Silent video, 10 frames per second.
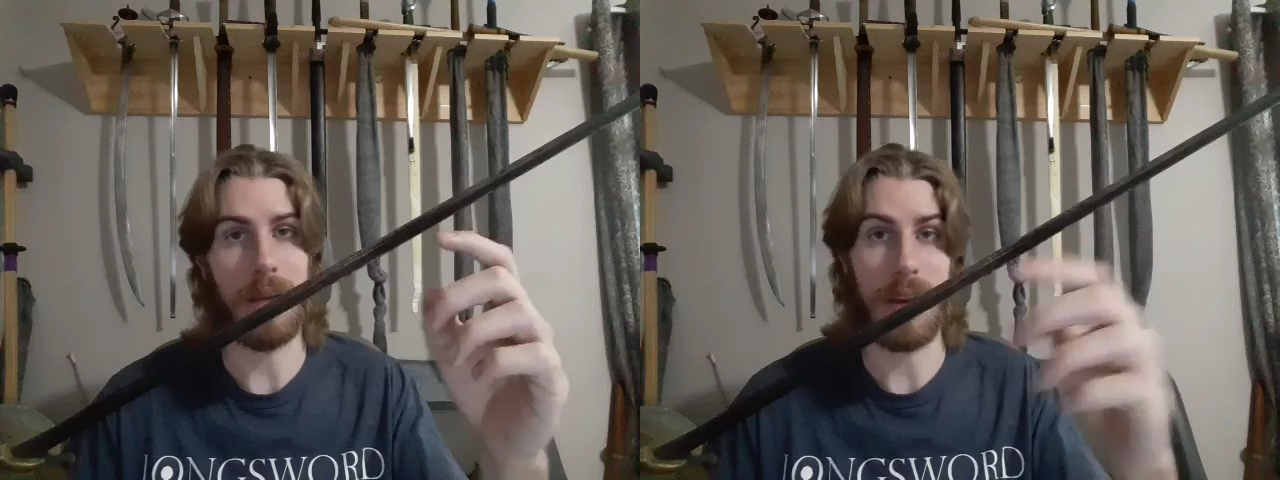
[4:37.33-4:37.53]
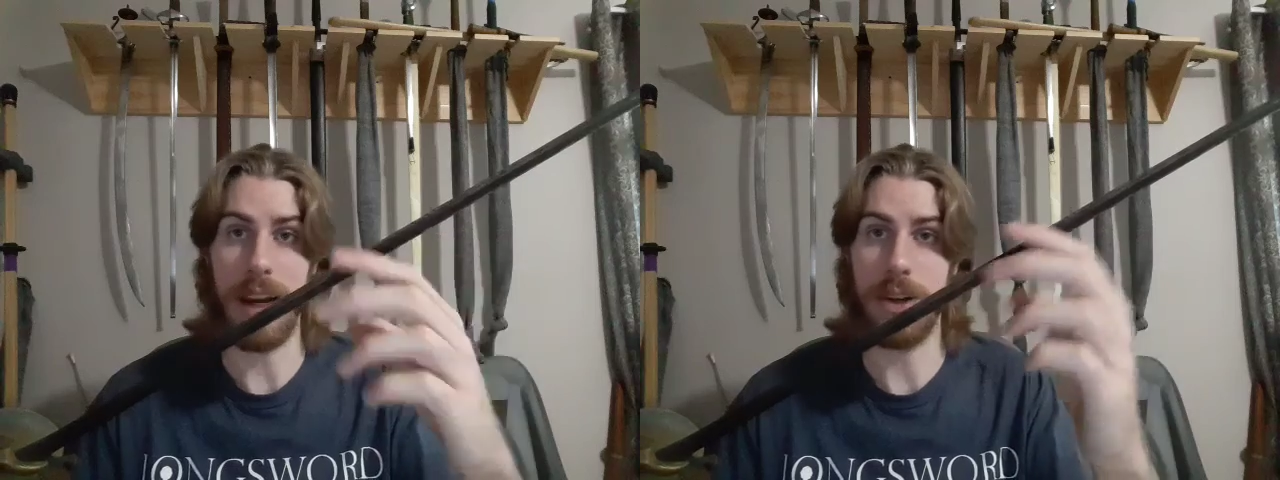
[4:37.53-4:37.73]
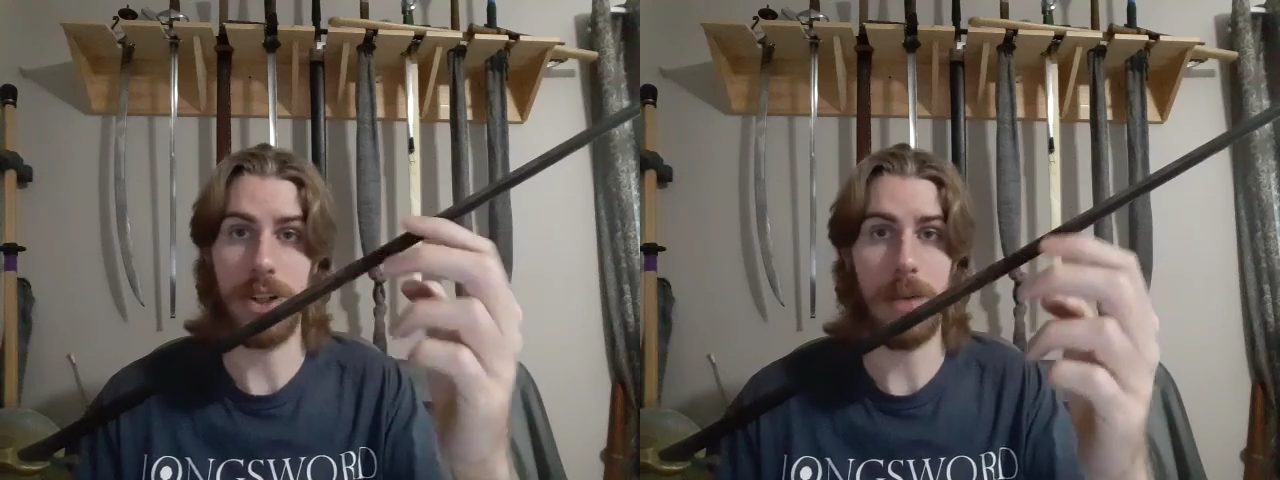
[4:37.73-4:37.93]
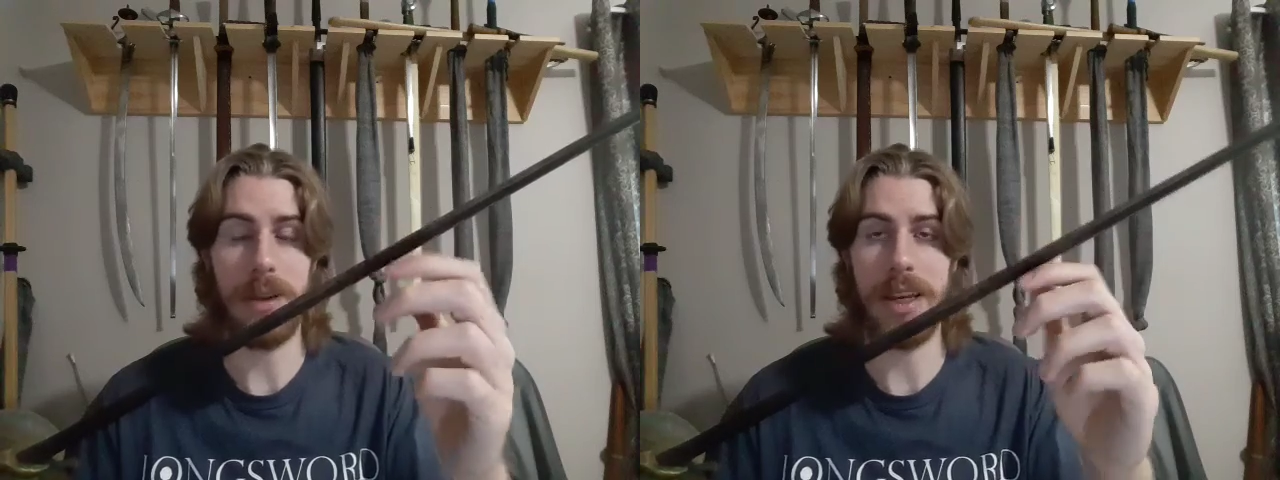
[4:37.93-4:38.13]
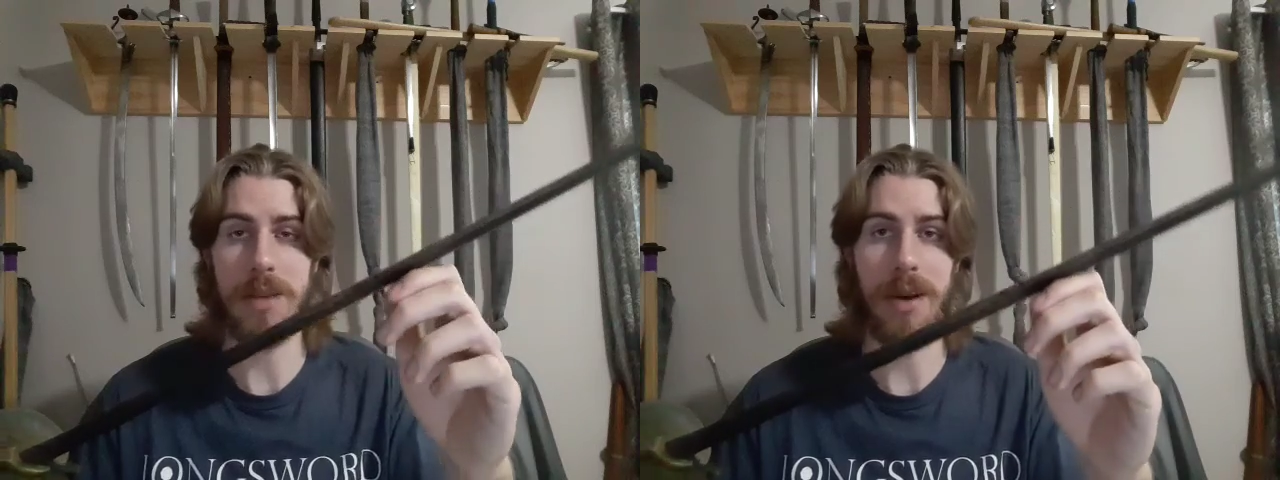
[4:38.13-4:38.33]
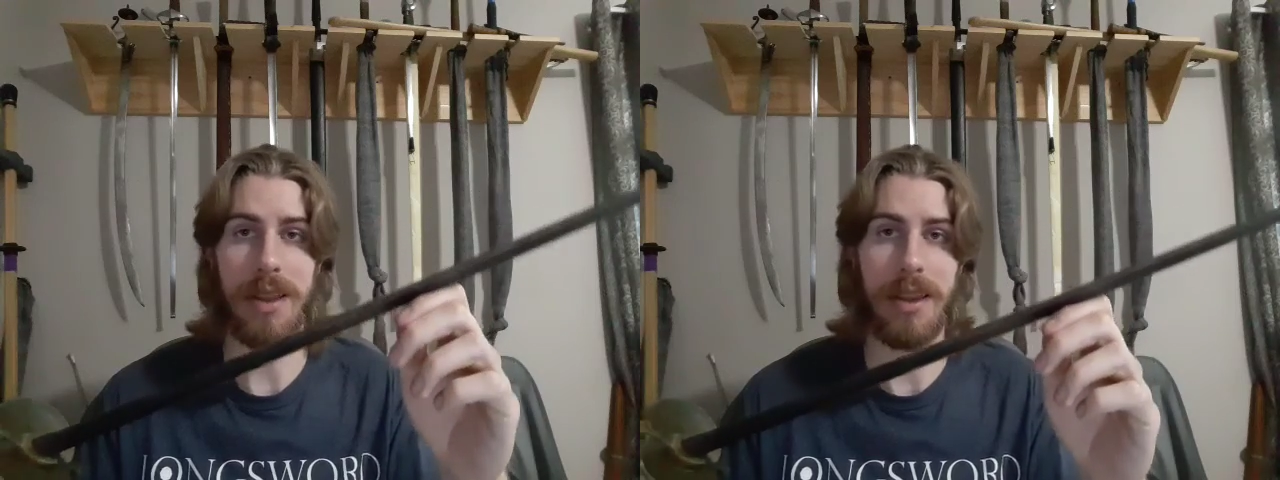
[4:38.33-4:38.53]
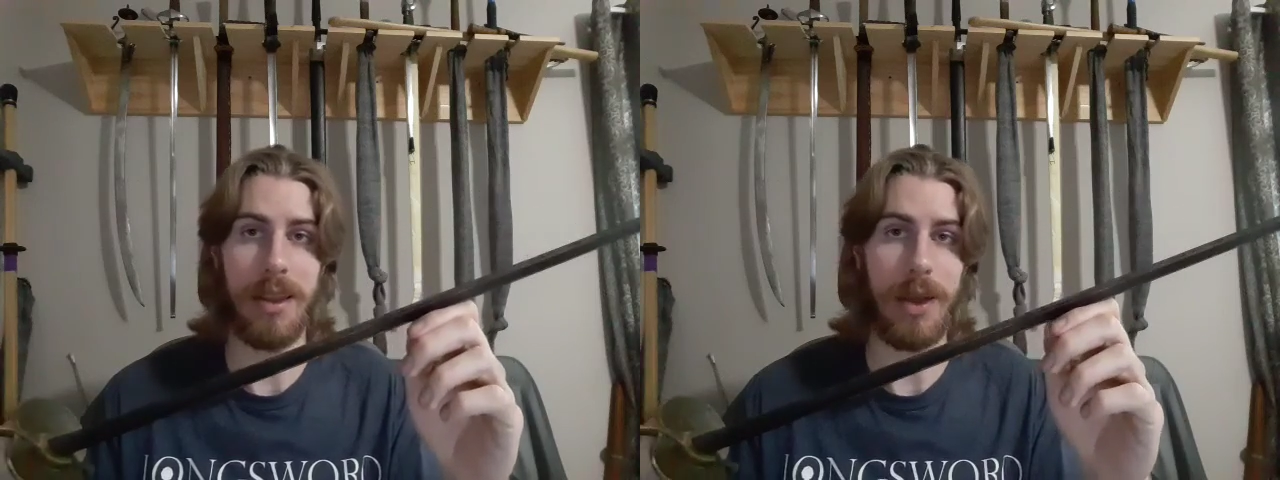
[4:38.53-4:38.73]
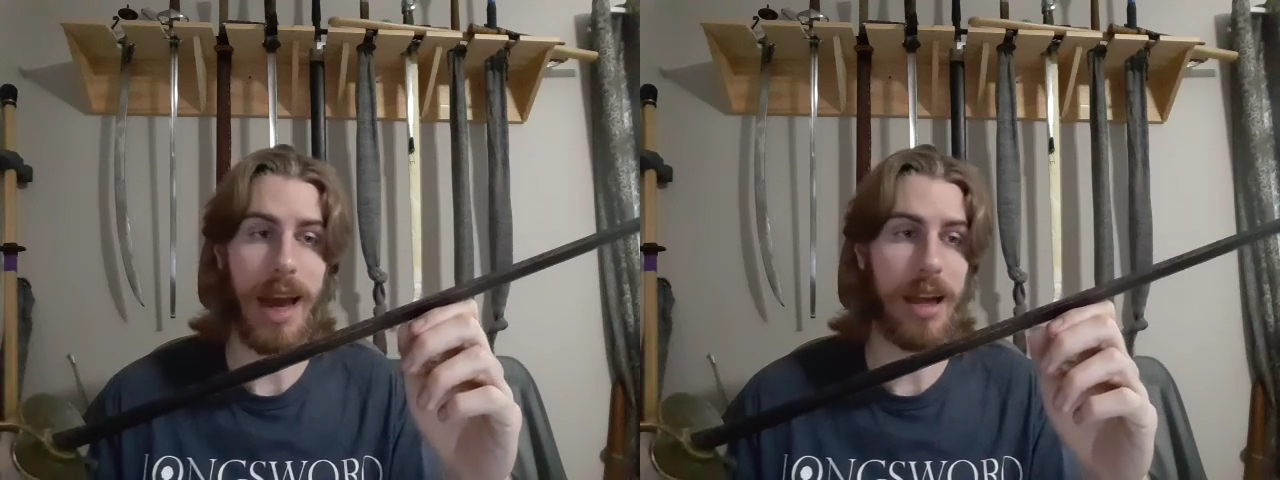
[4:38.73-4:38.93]
I mean, I could sharpen this, but
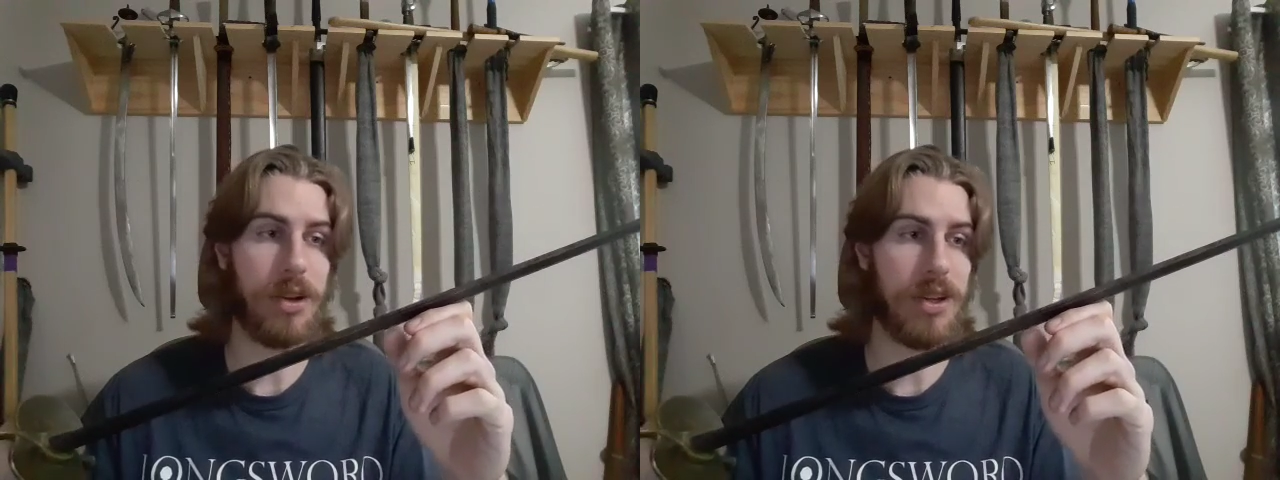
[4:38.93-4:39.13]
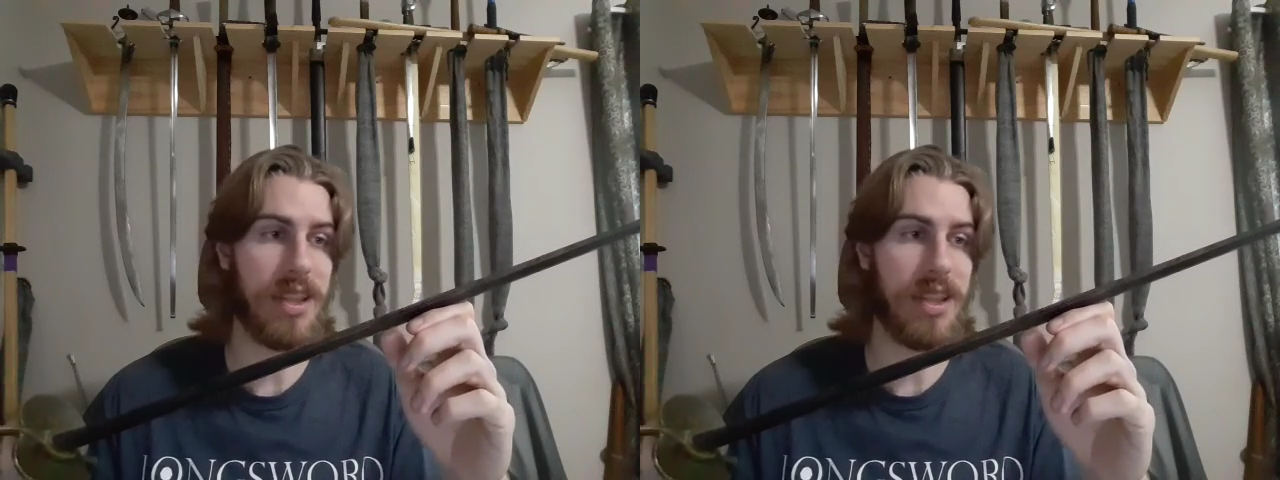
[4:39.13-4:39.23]
the edge is